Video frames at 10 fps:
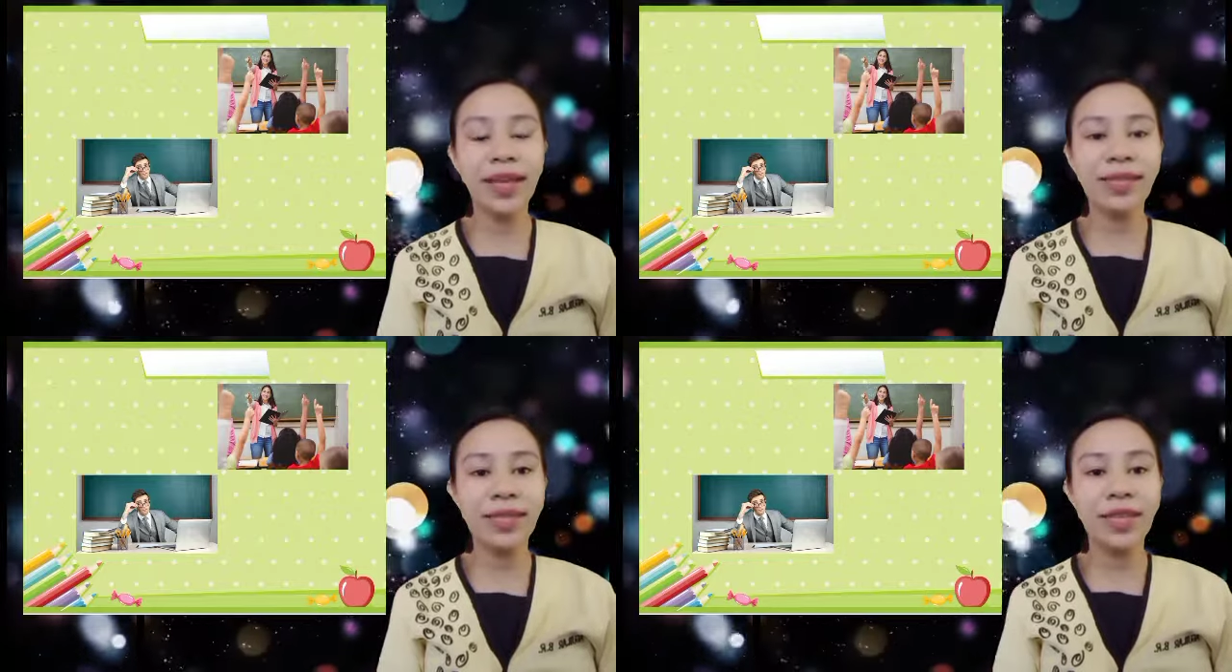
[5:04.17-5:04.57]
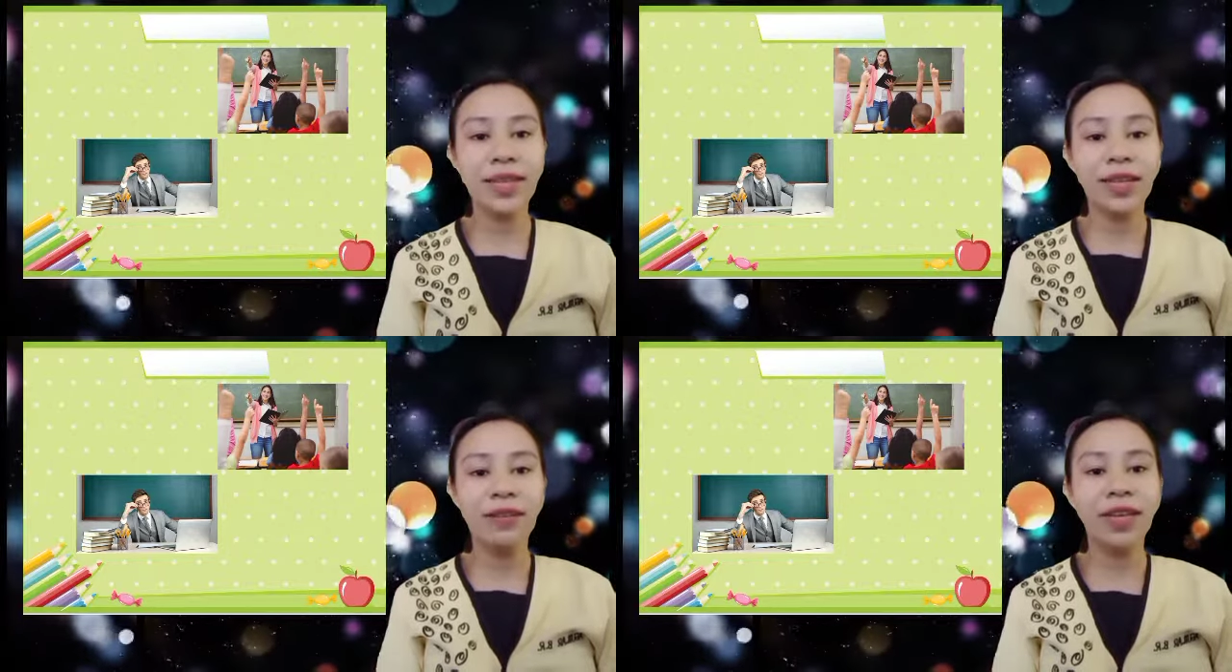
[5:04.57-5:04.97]
best,
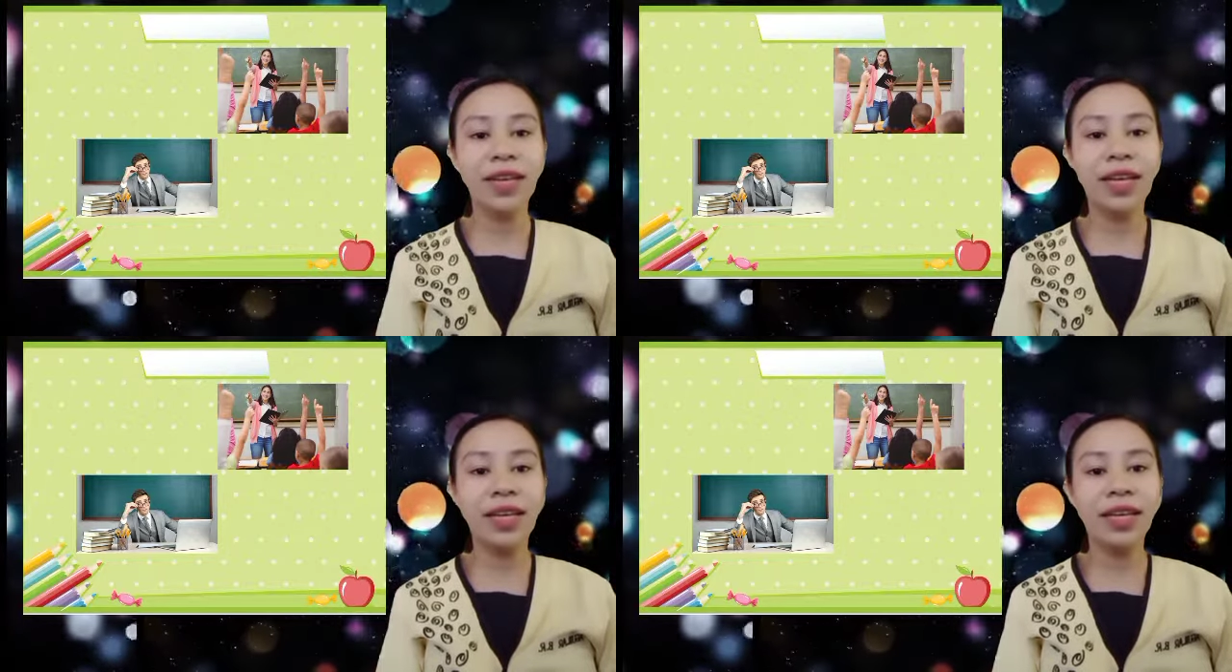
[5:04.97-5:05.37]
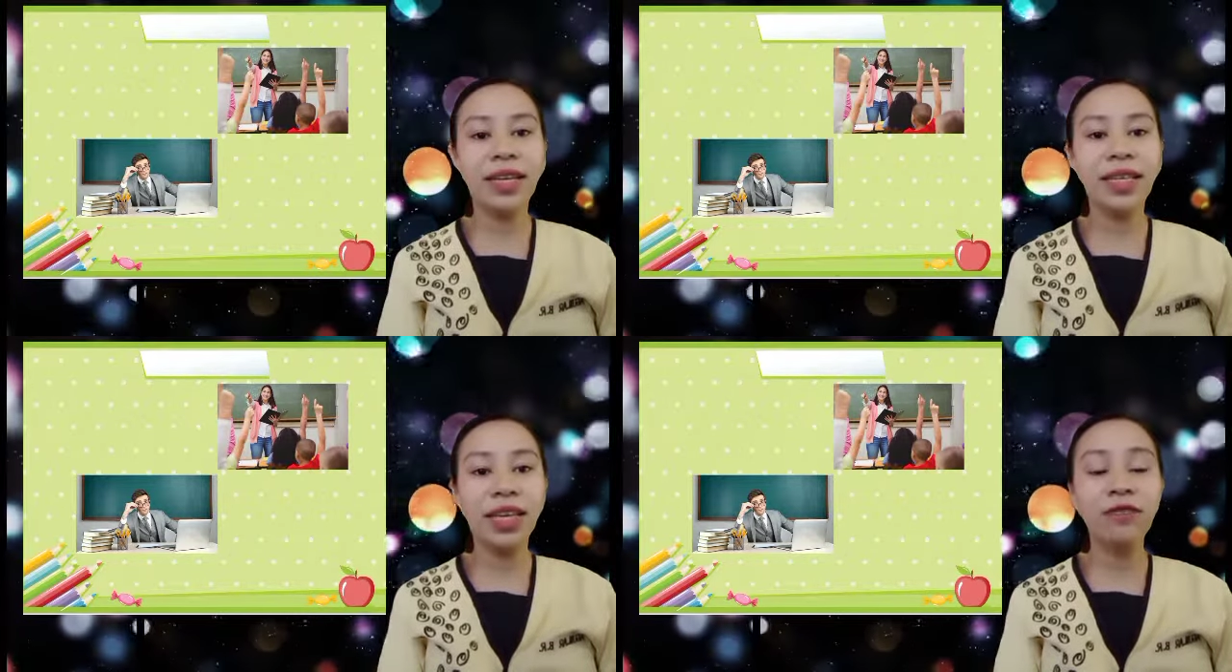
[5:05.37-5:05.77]
really
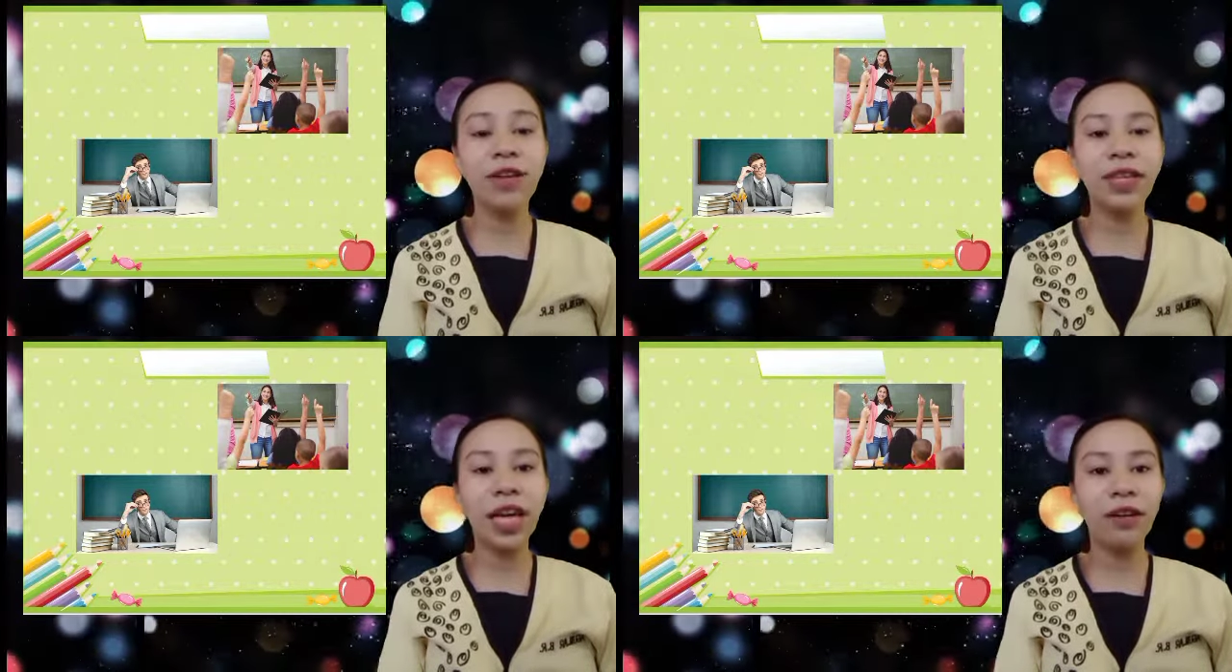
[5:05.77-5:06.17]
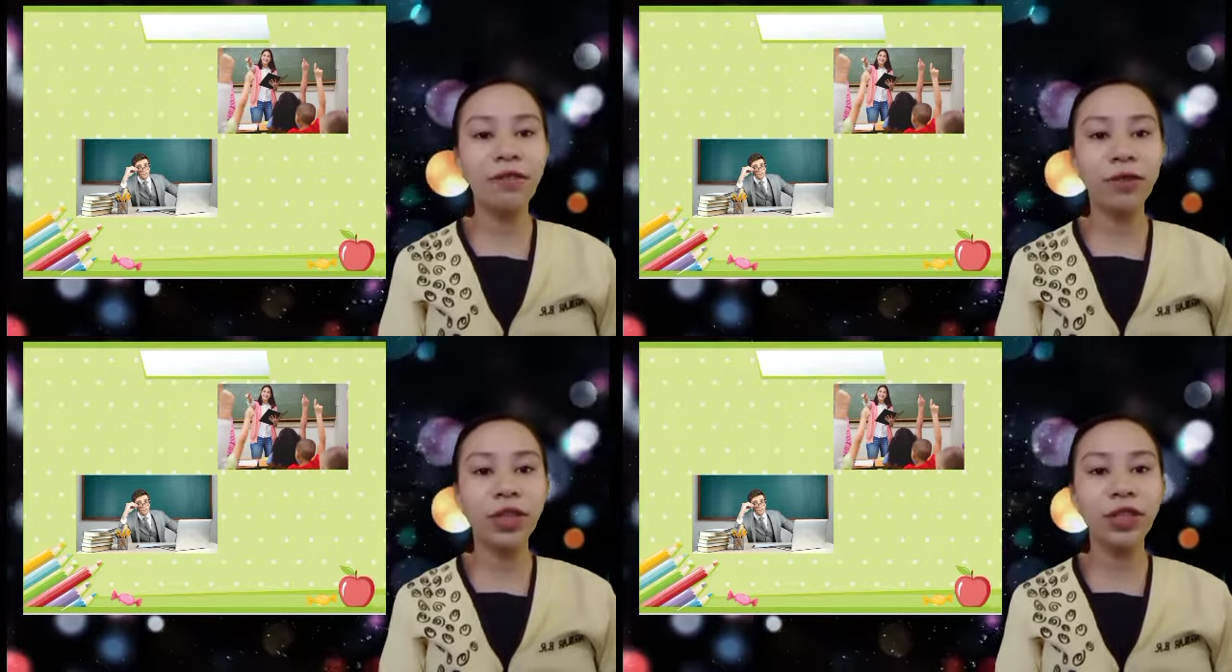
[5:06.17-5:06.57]
give an
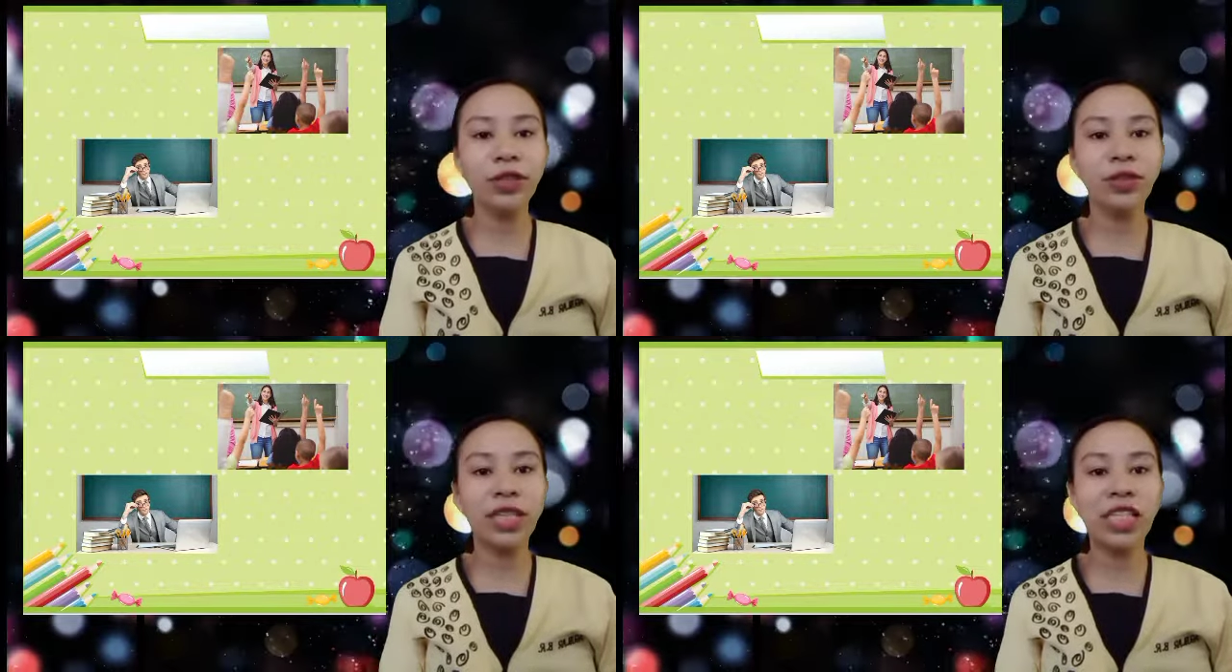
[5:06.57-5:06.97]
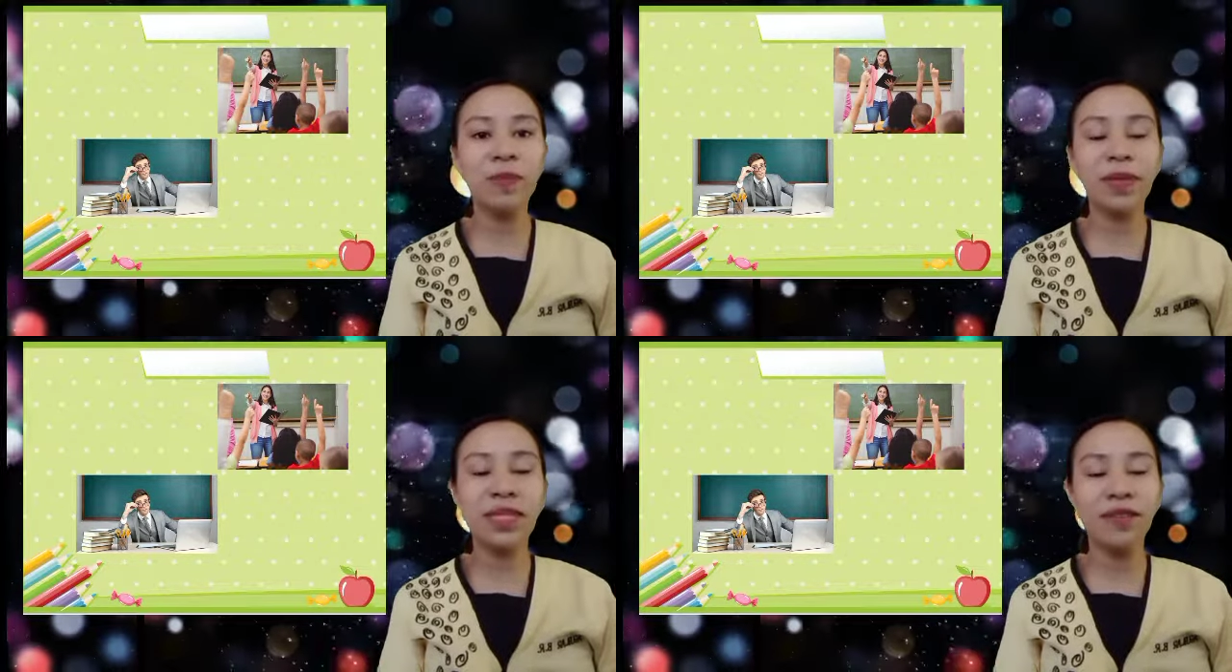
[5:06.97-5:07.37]
effort to that
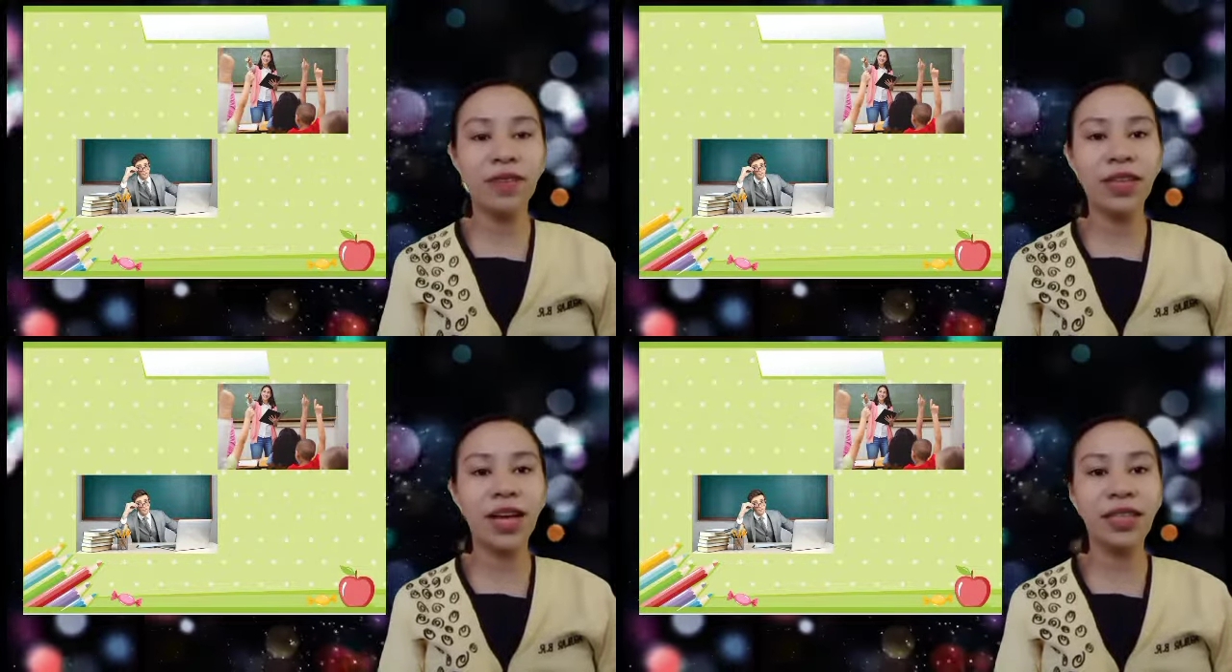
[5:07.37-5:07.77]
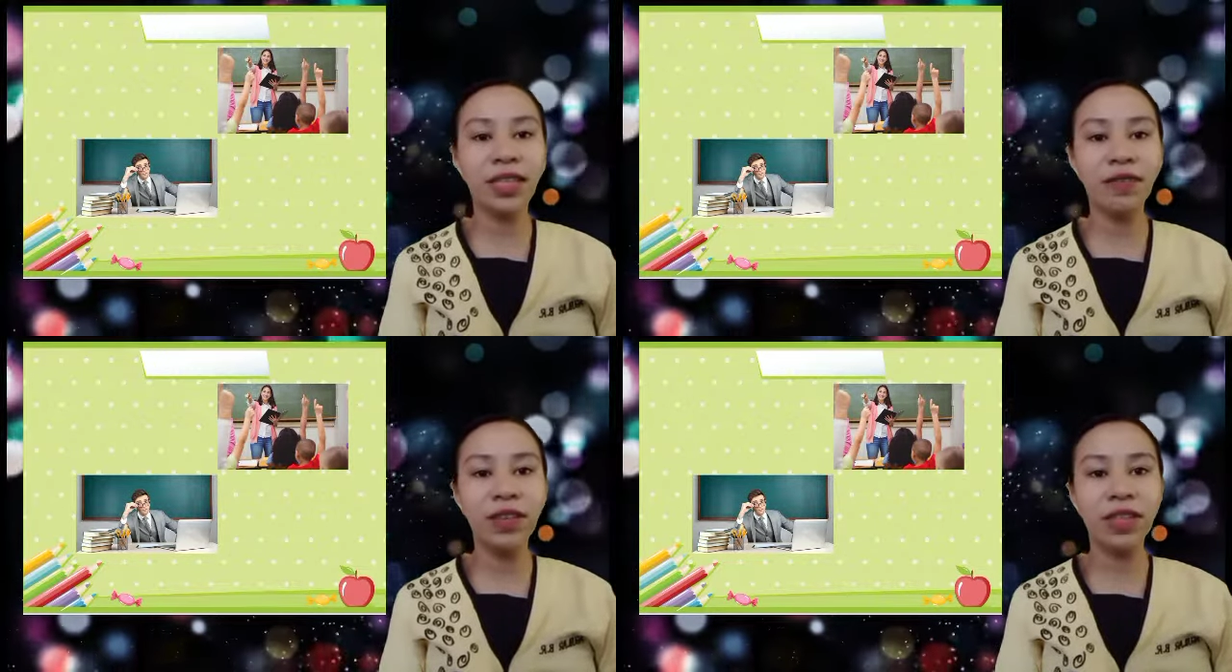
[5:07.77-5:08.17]
specific
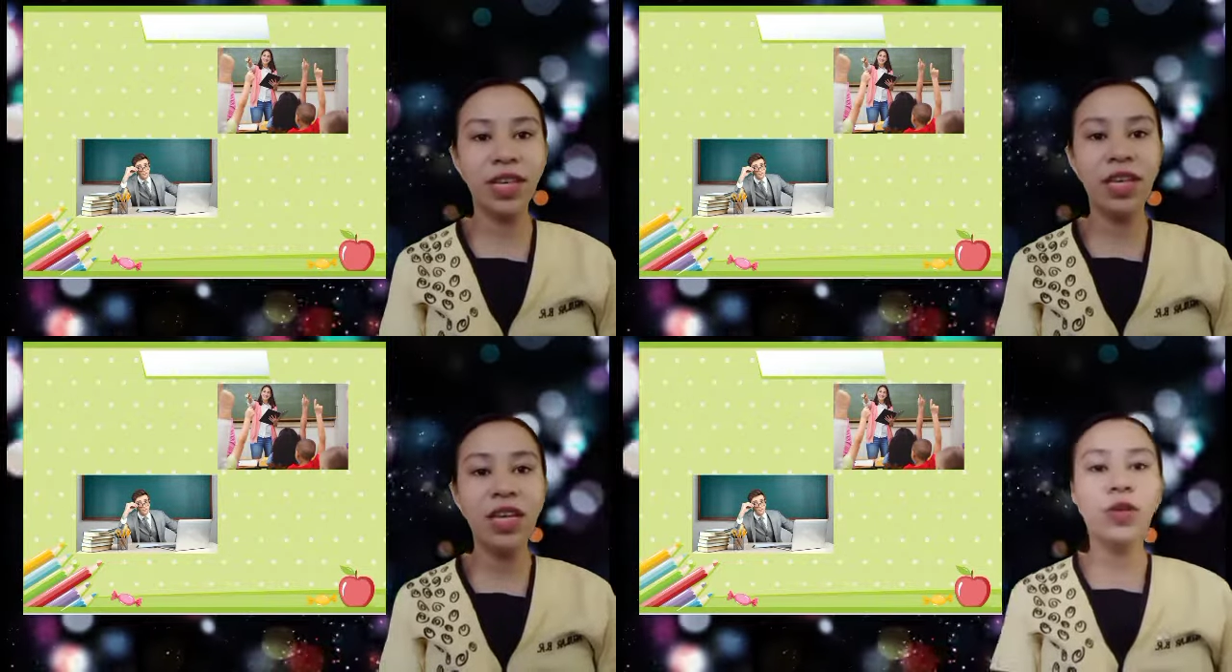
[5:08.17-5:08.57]
activity,